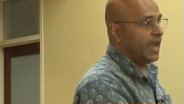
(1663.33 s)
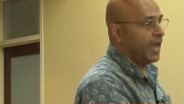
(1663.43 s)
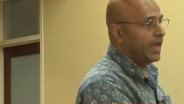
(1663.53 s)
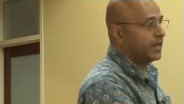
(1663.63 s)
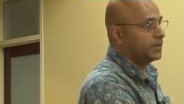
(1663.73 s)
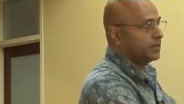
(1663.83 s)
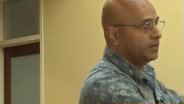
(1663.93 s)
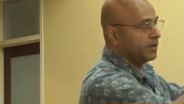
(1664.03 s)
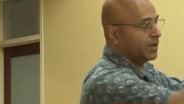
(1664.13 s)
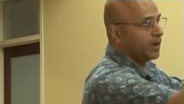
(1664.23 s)
and
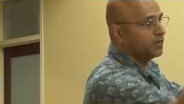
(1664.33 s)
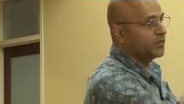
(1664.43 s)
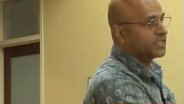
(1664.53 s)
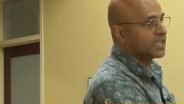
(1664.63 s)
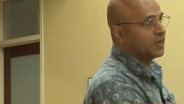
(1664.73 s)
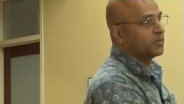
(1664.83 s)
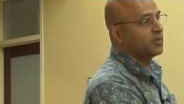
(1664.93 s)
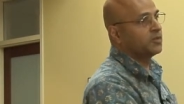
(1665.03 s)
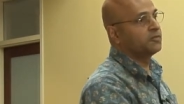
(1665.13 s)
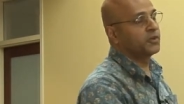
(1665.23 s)
your economy is
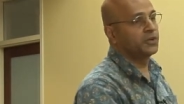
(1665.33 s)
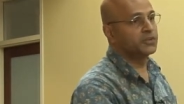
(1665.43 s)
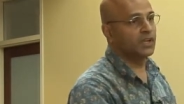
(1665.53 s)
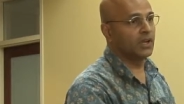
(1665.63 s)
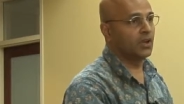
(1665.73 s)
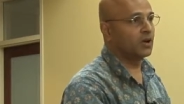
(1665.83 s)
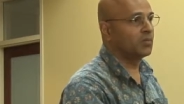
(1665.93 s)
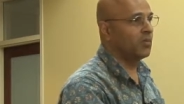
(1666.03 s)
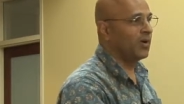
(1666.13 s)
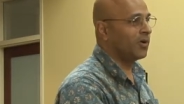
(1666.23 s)
capable of producing a
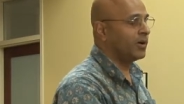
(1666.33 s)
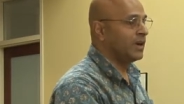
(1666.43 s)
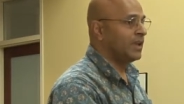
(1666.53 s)
lot more,